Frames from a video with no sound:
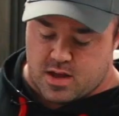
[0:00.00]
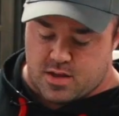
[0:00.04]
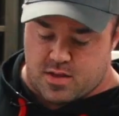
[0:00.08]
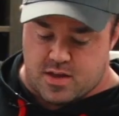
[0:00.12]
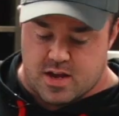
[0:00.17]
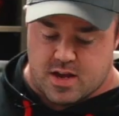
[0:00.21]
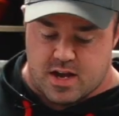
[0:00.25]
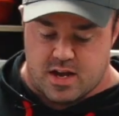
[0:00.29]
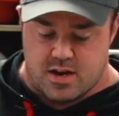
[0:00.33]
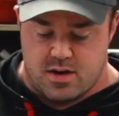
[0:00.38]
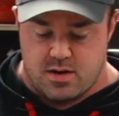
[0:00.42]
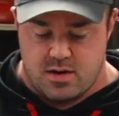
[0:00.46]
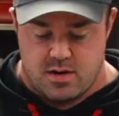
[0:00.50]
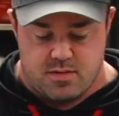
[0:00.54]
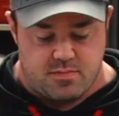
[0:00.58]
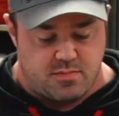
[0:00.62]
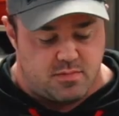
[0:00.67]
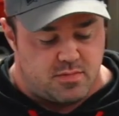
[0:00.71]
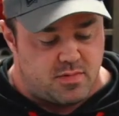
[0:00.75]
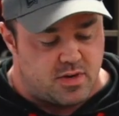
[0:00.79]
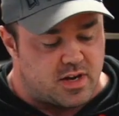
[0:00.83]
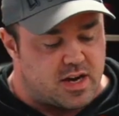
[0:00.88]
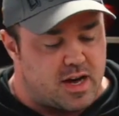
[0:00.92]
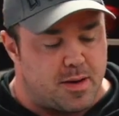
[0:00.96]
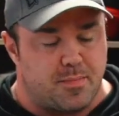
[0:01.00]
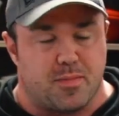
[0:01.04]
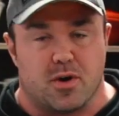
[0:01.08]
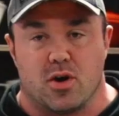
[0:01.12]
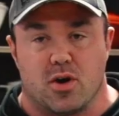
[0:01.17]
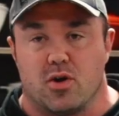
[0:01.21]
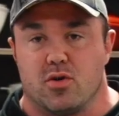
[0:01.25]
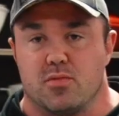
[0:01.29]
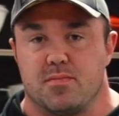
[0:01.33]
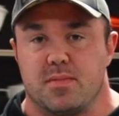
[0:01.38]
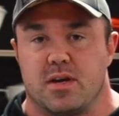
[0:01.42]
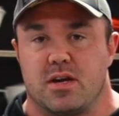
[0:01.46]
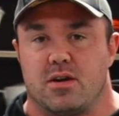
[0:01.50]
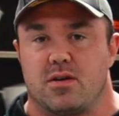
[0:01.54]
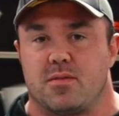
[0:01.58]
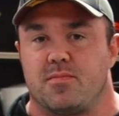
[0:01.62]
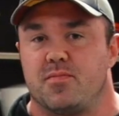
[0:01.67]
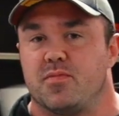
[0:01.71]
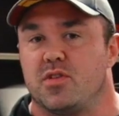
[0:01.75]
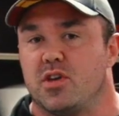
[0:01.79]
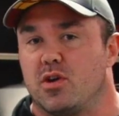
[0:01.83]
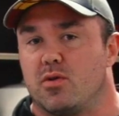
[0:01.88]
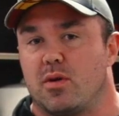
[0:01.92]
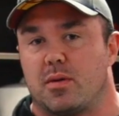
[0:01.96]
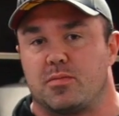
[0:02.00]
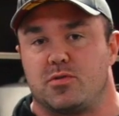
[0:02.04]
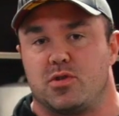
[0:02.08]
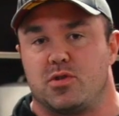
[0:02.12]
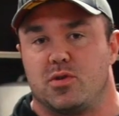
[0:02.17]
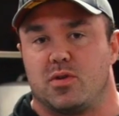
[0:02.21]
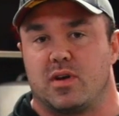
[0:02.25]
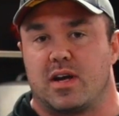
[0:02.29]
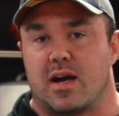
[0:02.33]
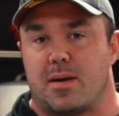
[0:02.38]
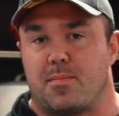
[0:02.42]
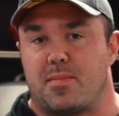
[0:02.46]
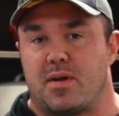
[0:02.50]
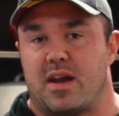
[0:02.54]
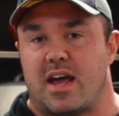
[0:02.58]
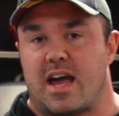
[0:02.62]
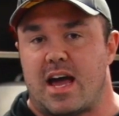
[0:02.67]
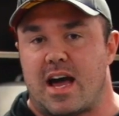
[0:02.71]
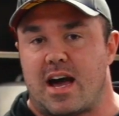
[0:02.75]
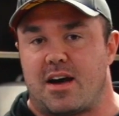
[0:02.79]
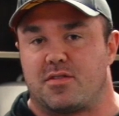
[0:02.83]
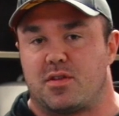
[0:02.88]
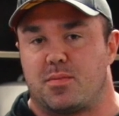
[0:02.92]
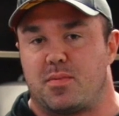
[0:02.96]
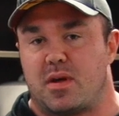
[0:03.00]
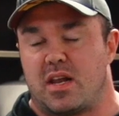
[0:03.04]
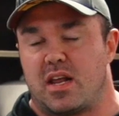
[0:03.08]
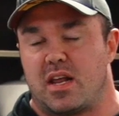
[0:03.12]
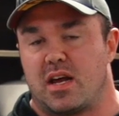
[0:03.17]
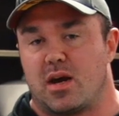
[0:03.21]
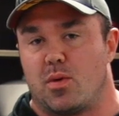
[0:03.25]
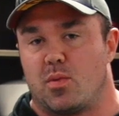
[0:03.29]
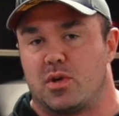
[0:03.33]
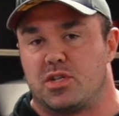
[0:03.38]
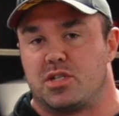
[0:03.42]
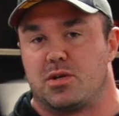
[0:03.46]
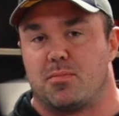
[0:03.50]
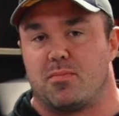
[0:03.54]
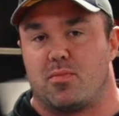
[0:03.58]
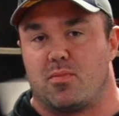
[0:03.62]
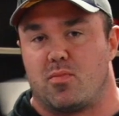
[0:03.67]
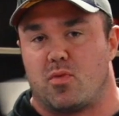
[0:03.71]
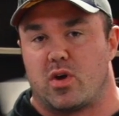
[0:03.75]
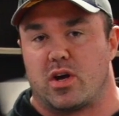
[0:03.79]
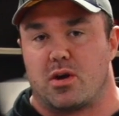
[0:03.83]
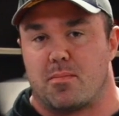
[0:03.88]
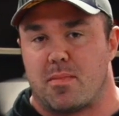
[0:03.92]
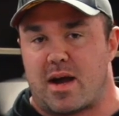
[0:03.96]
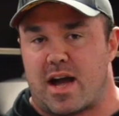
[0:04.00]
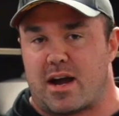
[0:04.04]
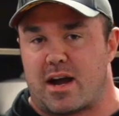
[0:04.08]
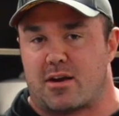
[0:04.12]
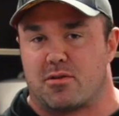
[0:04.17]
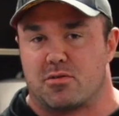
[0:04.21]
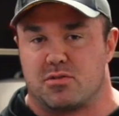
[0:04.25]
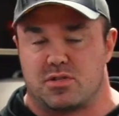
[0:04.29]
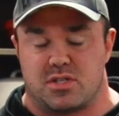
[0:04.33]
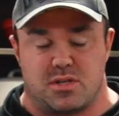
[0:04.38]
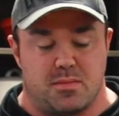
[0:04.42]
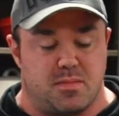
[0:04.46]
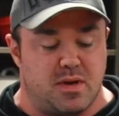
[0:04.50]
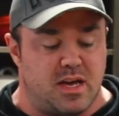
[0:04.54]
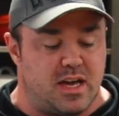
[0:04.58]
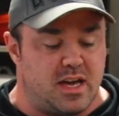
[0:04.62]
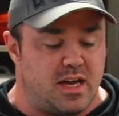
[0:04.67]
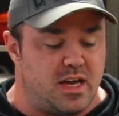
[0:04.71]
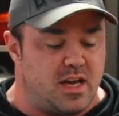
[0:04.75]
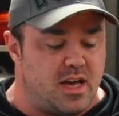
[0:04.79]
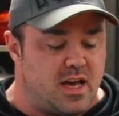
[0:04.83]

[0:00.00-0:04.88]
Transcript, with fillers: Then a cup of oatmeal. You can go up to 1.5 cups depending on what you want your macros to be.